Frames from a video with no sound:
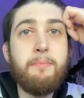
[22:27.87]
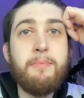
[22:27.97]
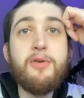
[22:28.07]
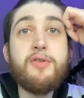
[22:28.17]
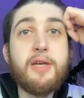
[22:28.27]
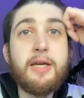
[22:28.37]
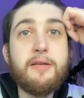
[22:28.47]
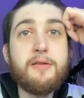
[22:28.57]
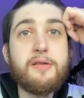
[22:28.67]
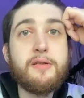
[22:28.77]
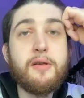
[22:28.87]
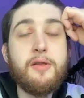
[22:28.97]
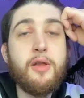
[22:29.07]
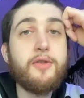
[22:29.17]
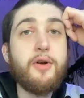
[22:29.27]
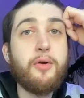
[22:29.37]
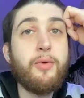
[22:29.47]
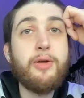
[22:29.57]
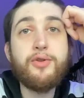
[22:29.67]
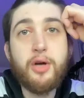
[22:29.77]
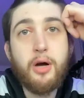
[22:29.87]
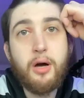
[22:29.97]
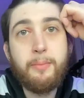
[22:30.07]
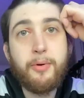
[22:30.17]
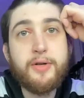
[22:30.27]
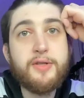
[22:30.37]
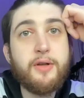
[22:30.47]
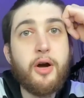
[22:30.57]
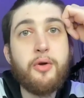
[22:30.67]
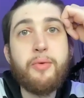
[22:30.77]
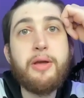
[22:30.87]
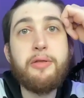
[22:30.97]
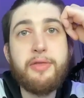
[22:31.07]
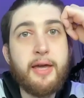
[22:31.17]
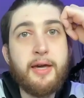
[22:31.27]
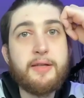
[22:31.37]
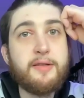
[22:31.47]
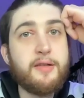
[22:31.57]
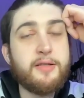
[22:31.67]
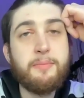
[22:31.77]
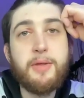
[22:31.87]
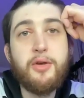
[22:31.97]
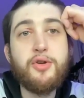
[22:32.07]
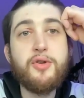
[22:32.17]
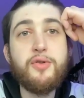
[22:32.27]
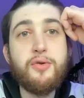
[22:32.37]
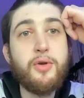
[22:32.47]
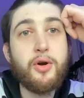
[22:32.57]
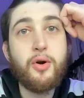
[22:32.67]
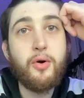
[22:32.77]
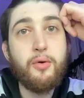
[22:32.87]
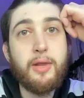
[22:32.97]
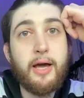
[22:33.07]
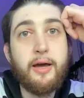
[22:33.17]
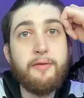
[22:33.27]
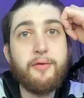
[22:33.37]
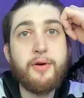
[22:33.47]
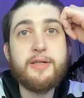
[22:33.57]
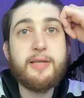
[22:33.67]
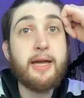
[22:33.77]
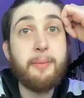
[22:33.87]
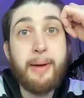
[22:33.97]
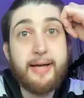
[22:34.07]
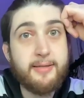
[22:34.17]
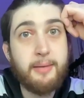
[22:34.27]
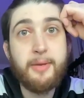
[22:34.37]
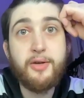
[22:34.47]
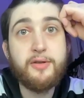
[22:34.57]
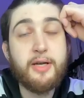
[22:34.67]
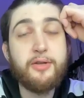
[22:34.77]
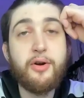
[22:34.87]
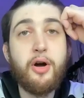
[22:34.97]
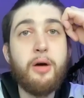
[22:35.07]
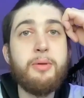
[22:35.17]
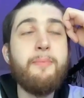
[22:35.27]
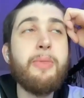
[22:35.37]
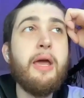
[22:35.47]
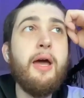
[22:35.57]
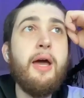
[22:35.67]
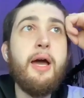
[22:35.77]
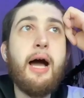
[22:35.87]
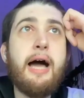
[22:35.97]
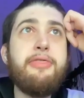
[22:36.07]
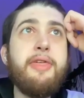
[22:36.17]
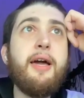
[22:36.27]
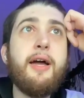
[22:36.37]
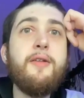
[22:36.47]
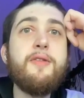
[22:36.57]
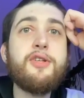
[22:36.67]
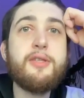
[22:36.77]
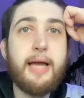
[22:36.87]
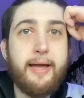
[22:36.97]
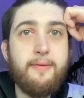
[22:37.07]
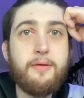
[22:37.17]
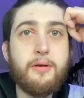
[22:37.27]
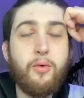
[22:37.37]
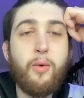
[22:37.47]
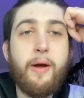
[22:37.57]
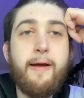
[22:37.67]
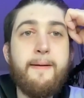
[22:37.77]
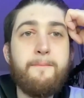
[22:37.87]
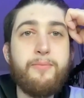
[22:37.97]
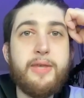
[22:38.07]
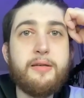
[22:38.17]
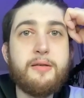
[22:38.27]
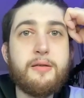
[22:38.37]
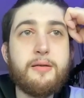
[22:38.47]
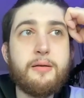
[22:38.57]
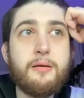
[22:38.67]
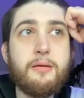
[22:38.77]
music is not a real job, or it's not a real thing, it's not something you should do your whole life, or it's like a pastime, like you said, or a hobby, I think I understand where this